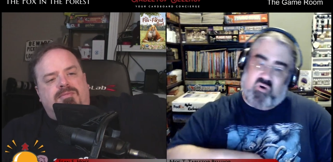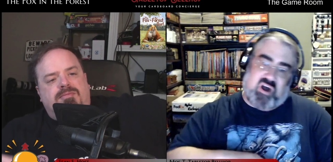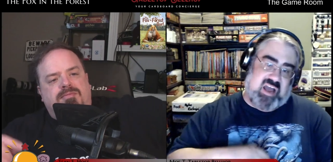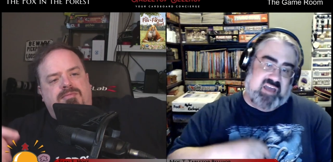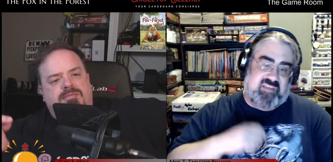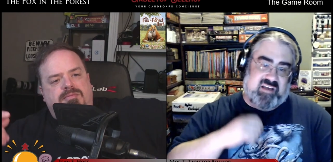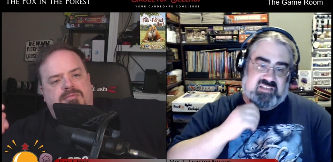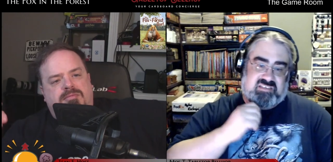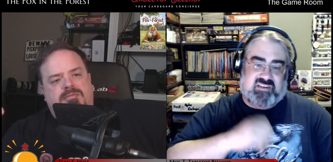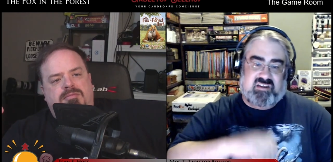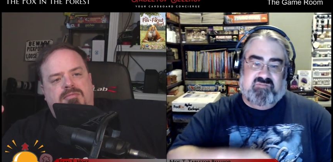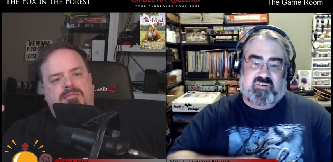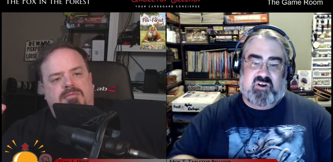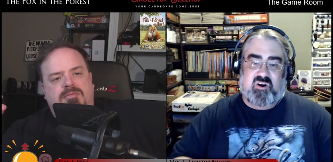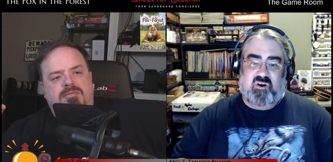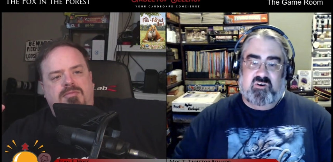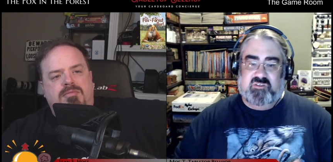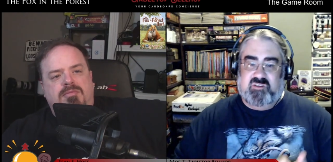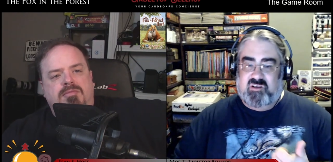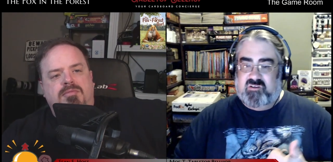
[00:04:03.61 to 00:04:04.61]
Speaker 1: to why that's
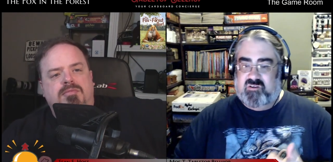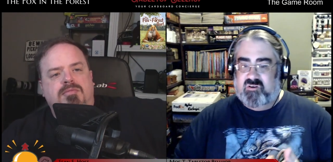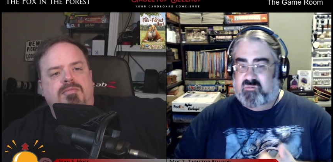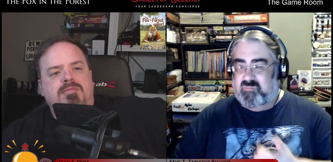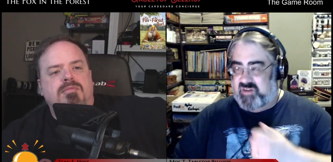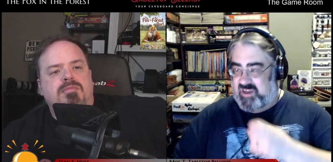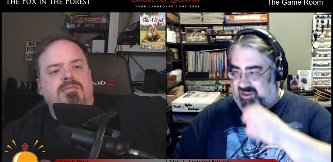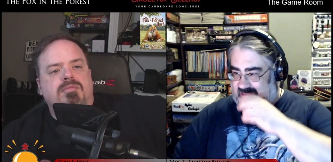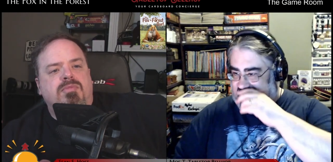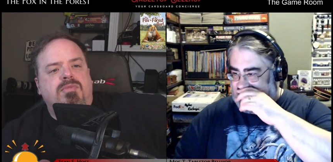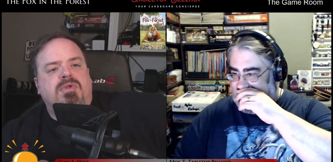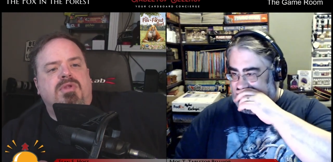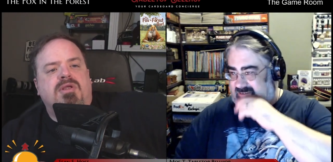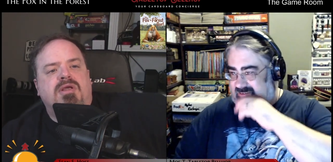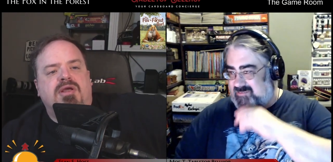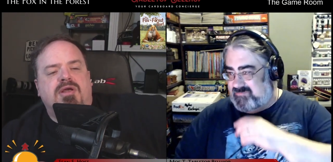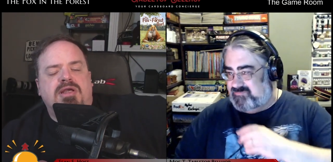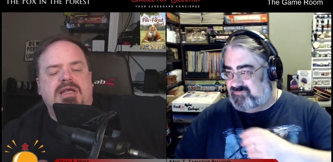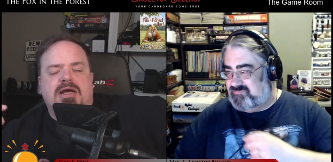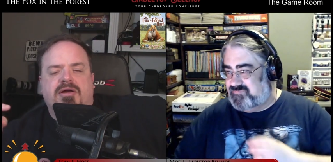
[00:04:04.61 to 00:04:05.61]
difficult in a little
Speaker 2: bit.
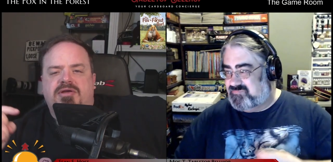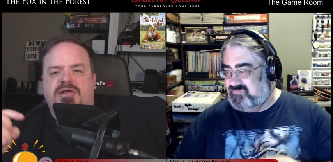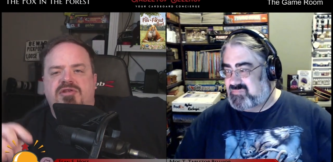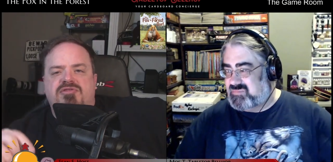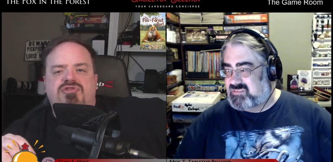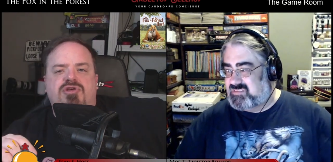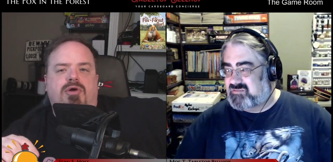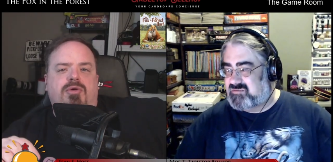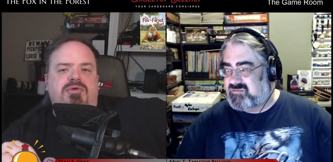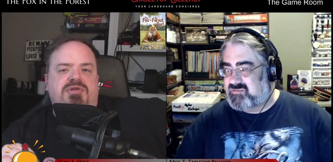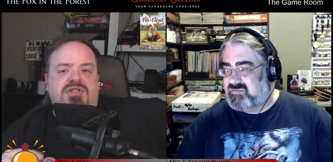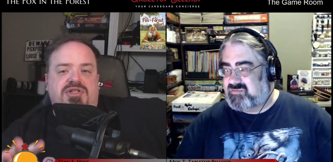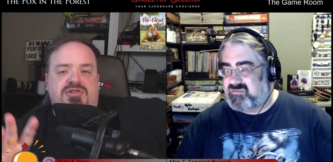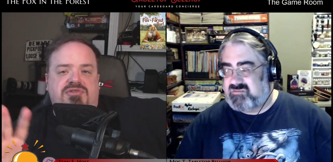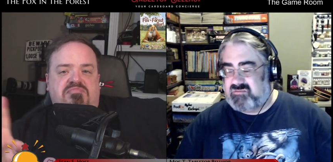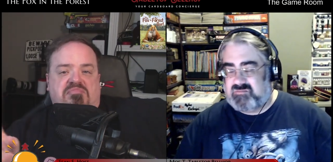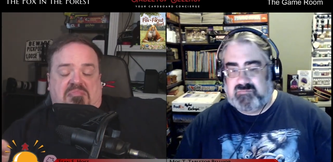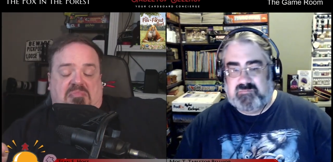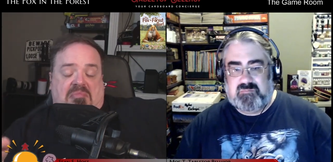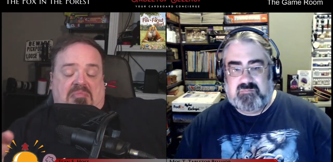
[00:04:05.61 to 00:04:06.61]
Now, so just
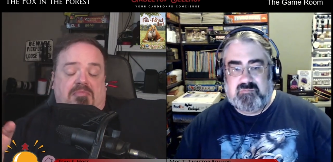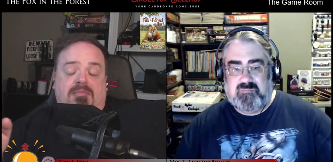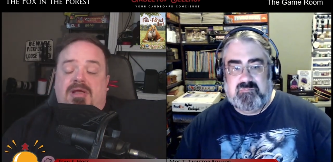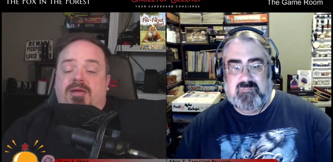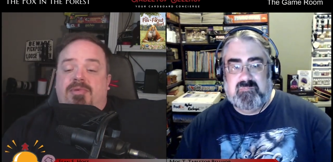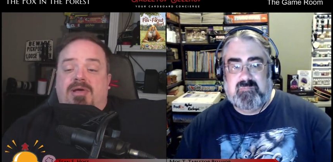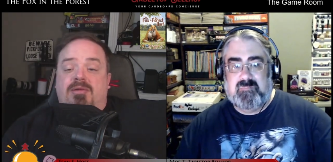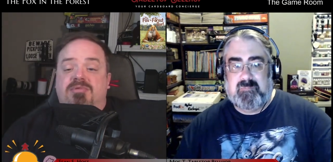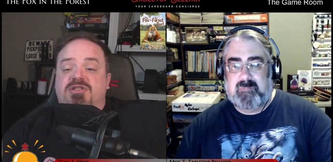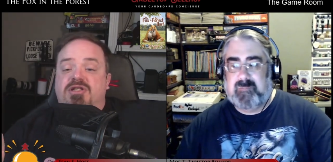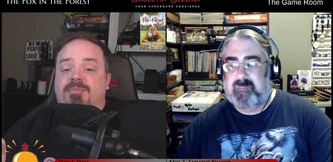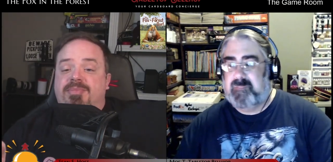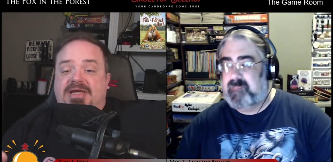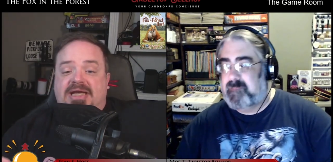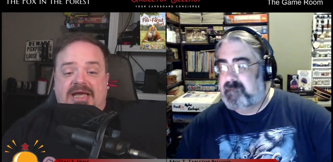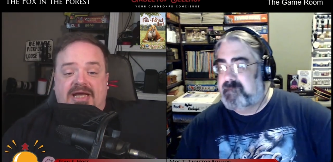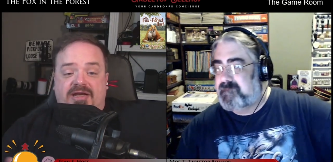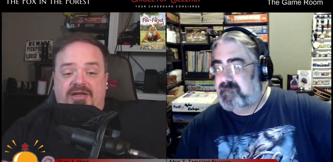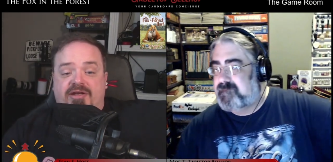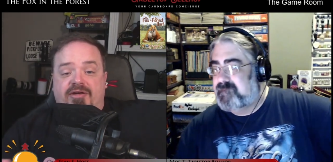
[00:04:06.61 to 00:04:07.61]
maybe I'm jumping
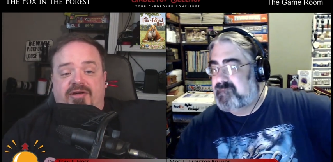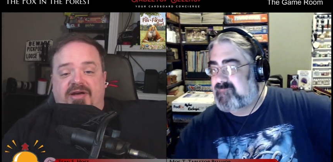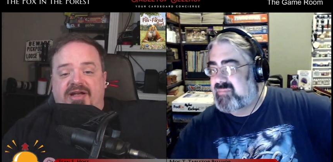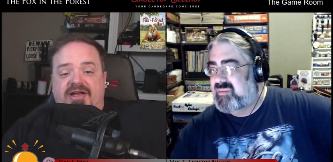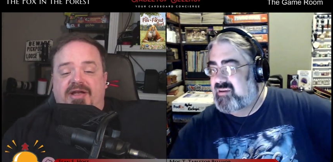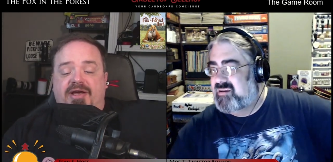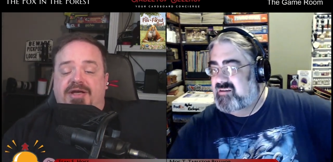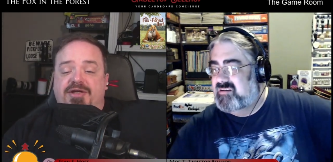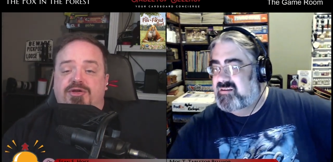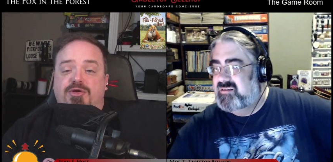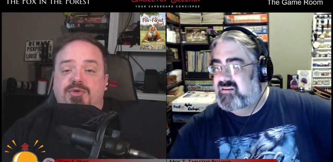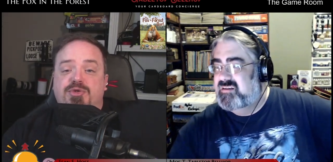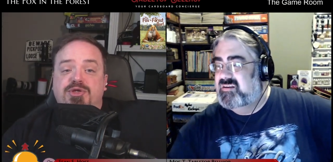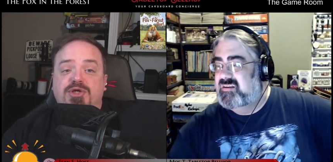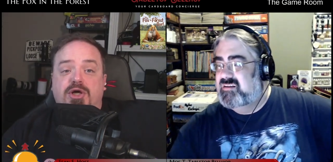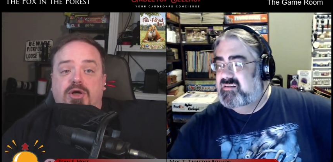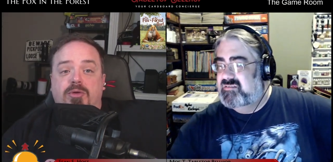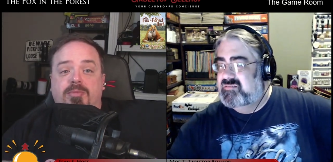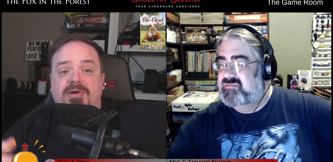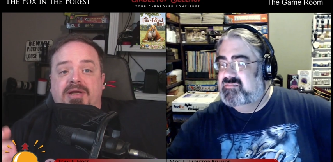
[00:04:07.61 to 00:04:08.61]
ahead here. I, I don't
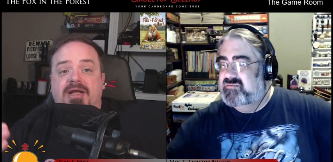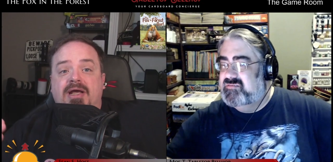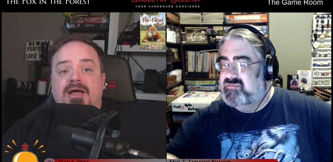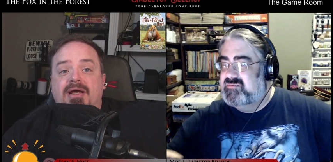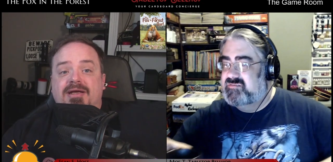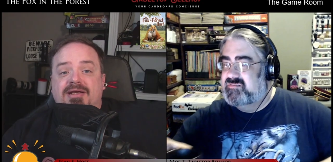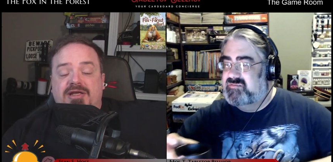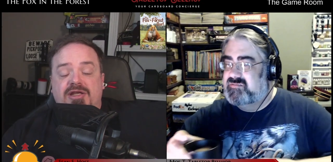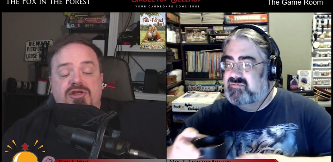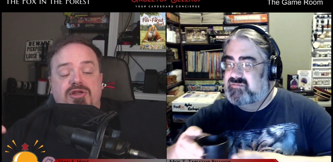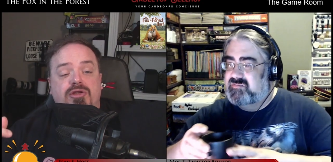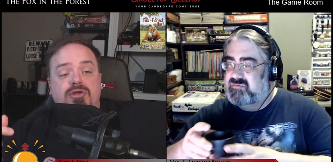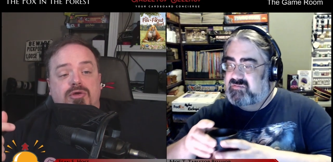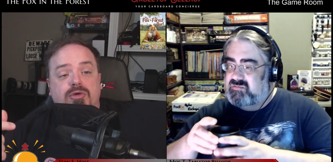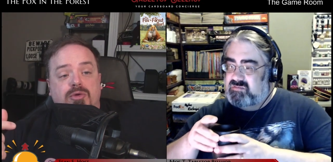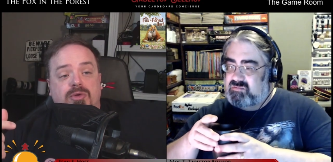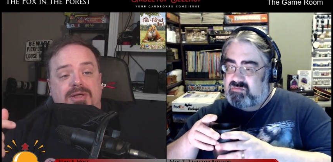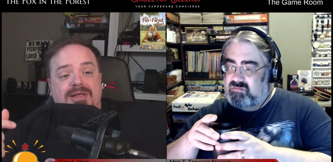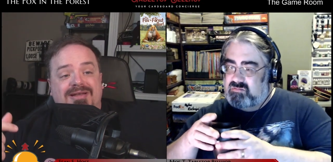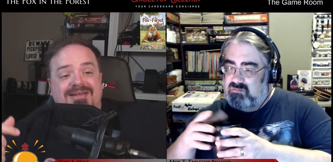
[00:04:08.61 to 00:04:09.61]
know, but can
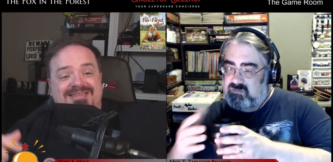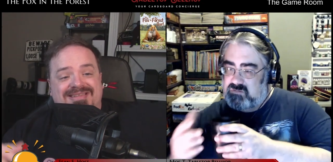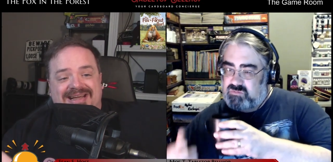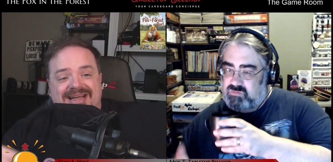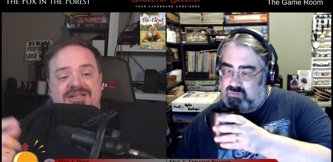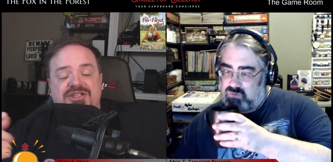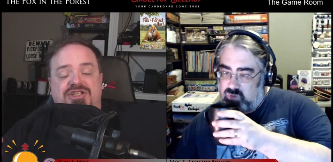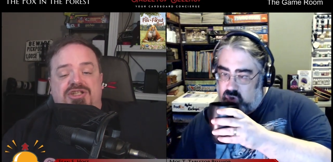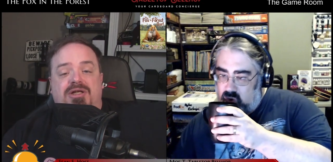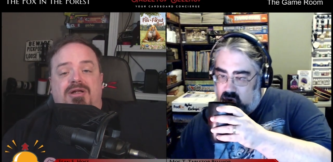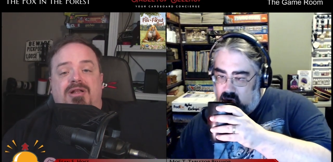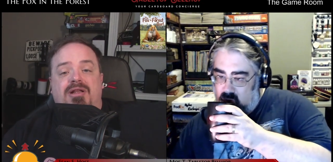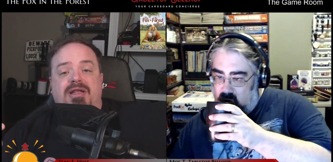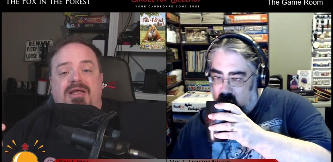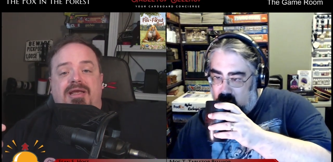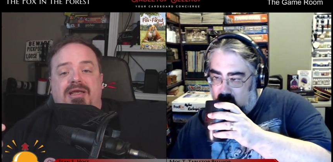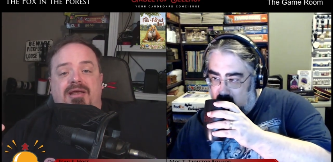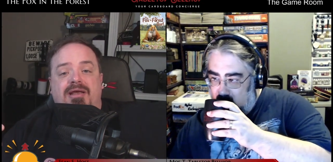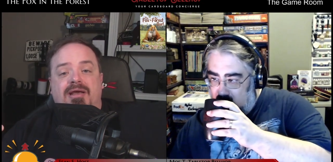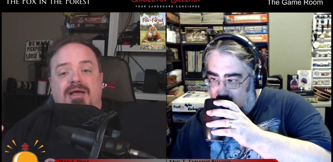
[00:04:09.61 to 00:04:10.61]
you
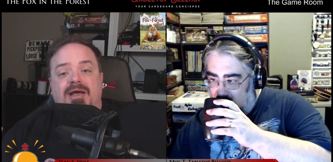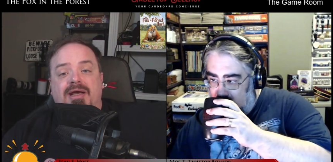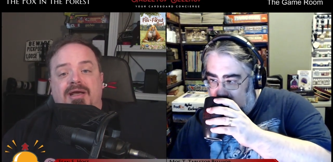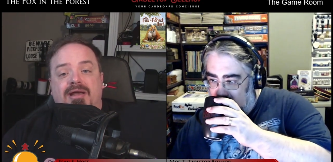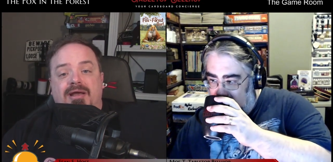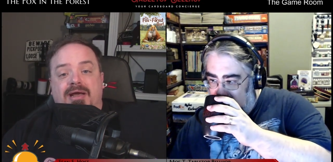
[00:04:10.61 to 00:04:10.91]
intentionally,